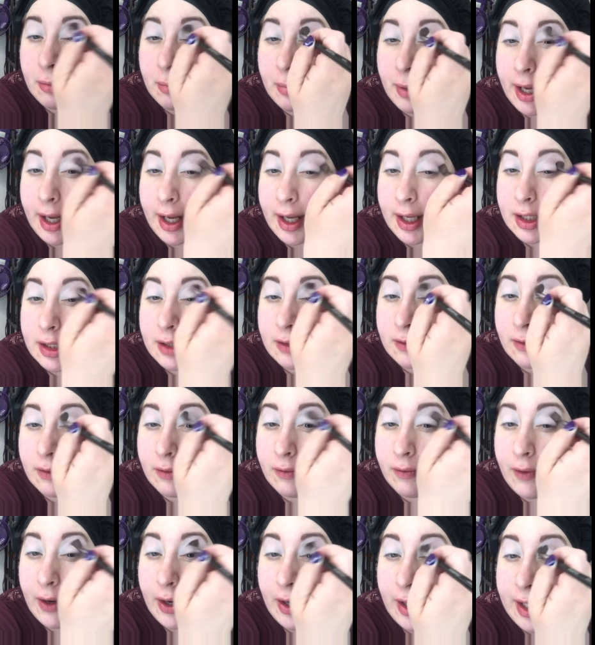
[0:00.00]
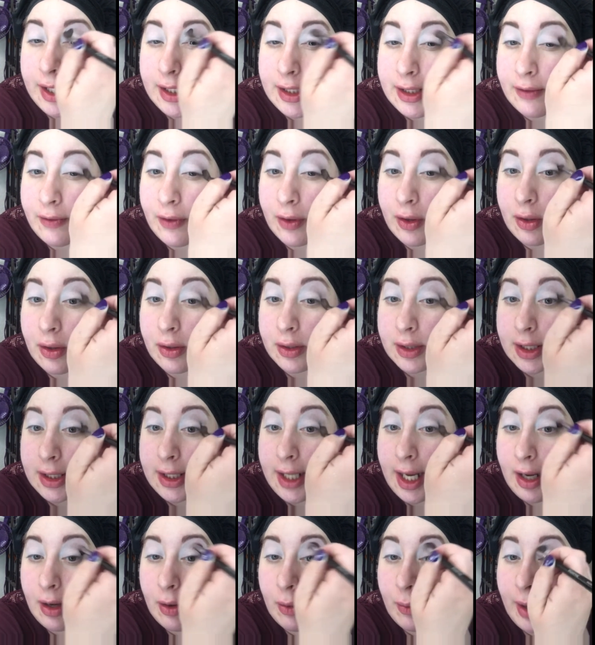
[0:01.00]
But it's very difficult to
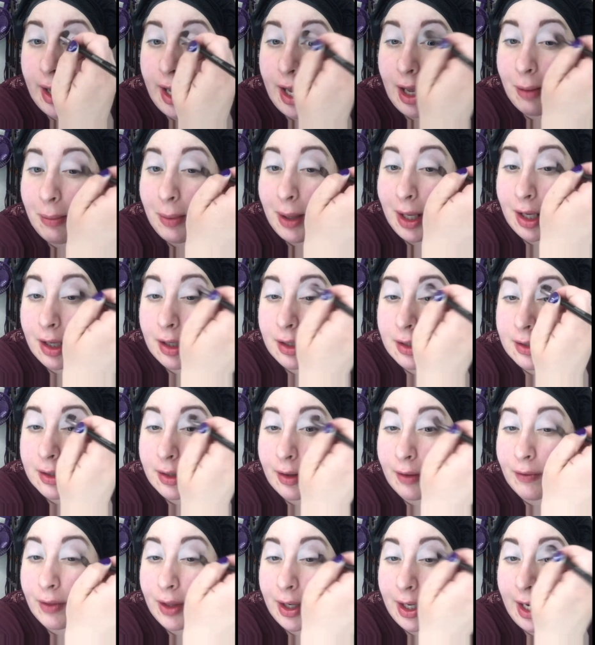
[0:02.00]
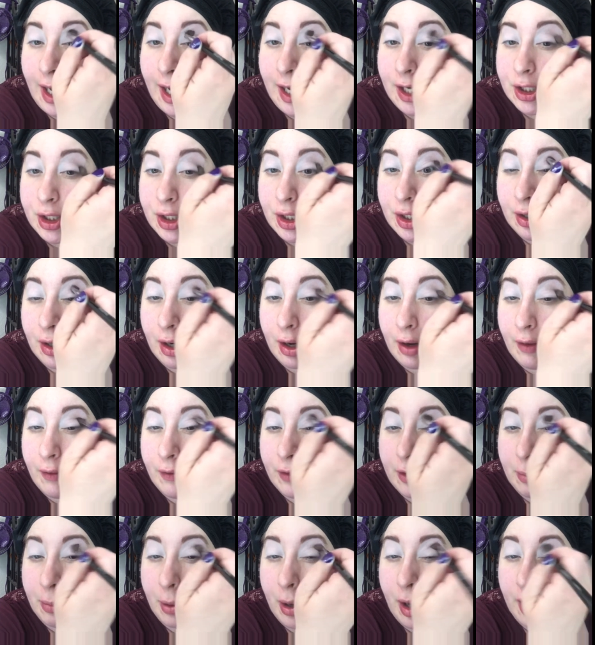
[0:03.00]
take away because of the nature
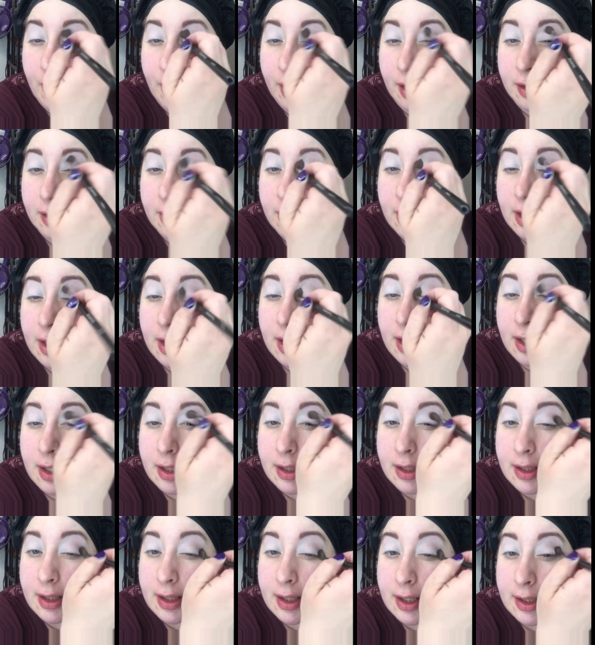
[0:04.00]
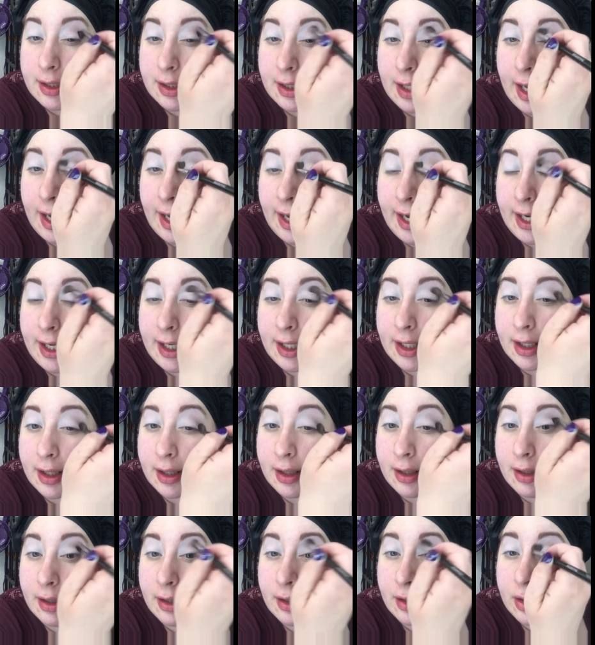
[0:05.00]
of the product. It's designed
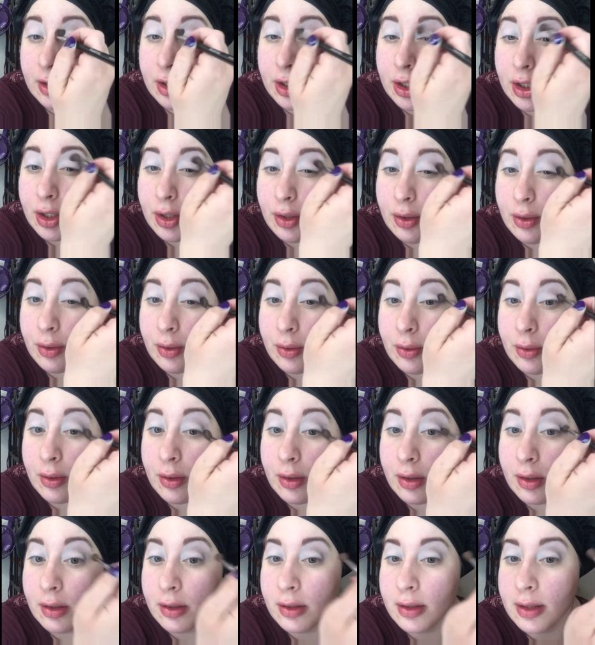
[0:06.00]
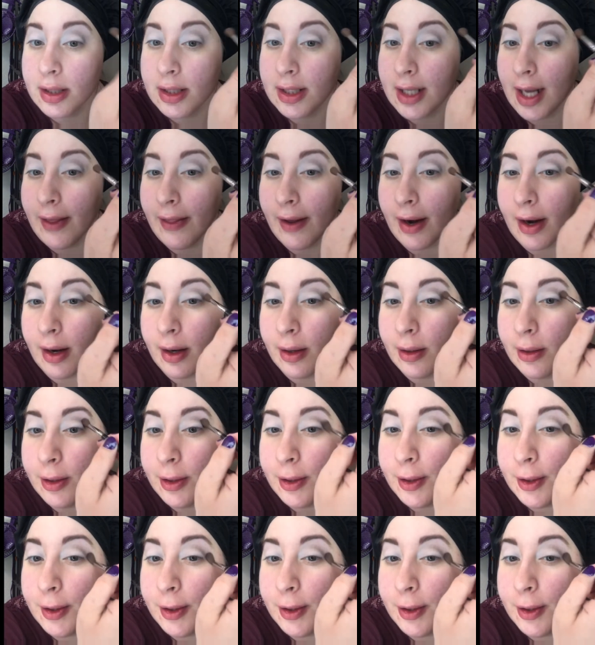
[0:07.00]
to stay there.